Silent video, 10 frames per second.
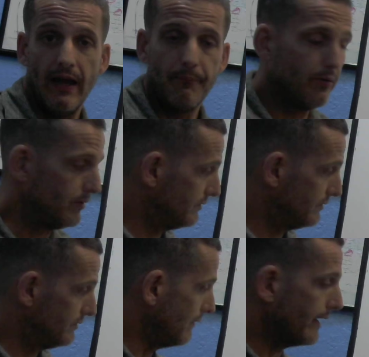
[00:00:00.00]
that
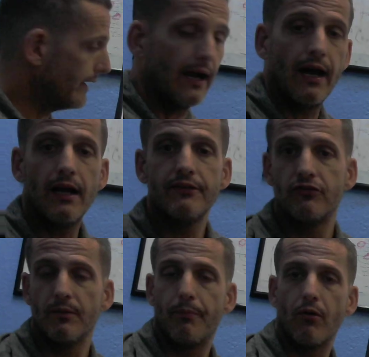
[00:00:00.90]
produces a lot of
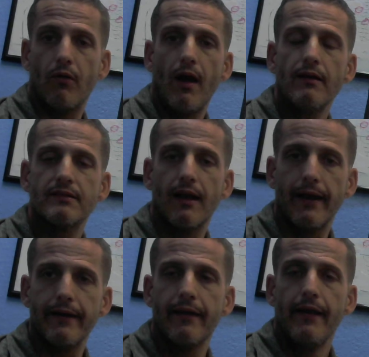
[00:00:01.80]
hydrogen
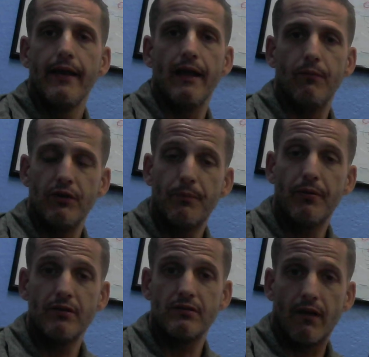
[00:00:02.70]
peroxide. And when you
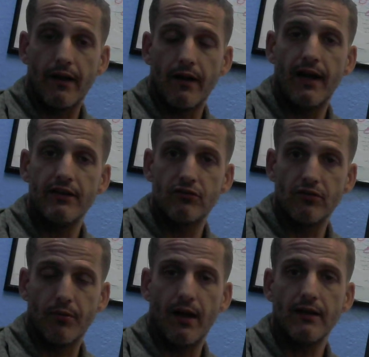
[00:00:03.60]
produce a lot of hydrogen
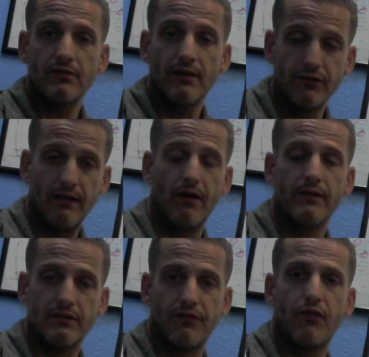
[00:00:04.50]
peroxide, you have all
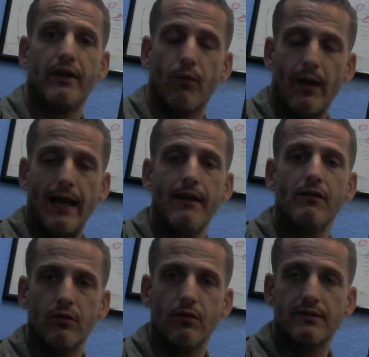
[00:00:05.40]
these free
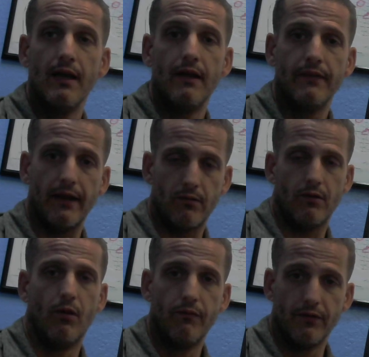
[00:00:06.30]
radicals that are
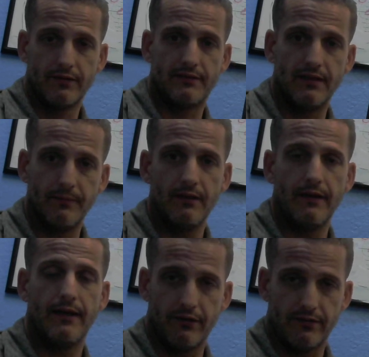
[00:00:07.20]

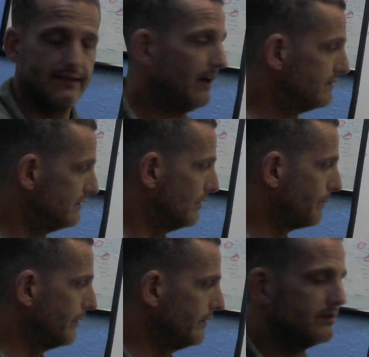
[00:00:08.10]
overstimulating your cells, and you're
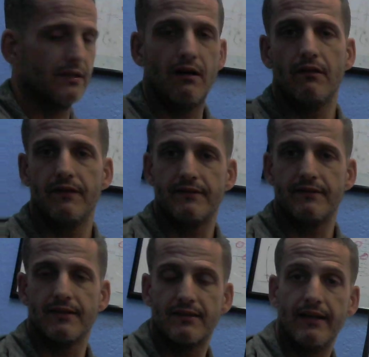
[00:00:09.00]
producing all of this
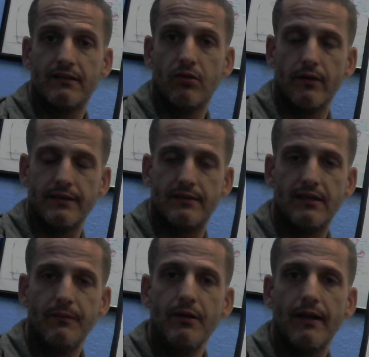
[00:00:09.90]
excitatory
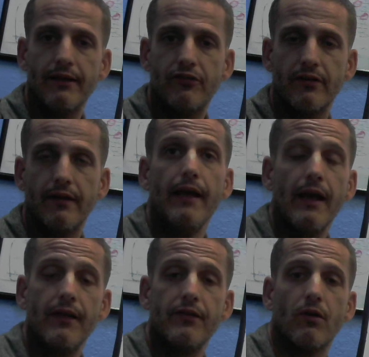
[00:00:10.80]
stimulation,
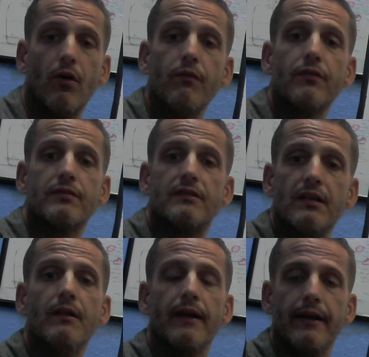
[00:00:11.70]
and you're
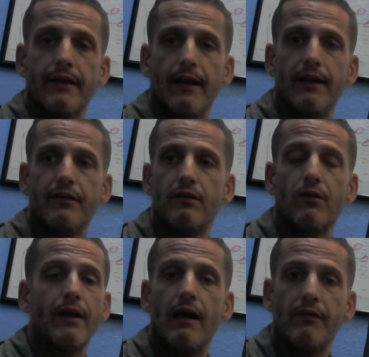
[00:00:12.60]
overstimulating, and you
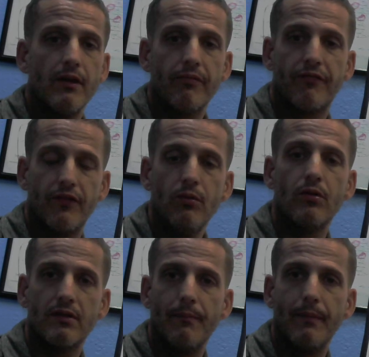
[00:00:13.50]
don't have enough
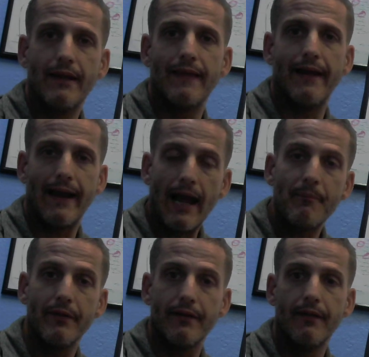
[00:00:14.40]
fuel to make that
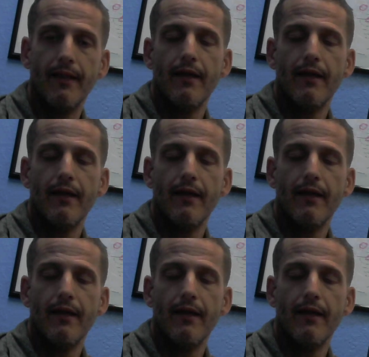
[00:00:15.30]
happen.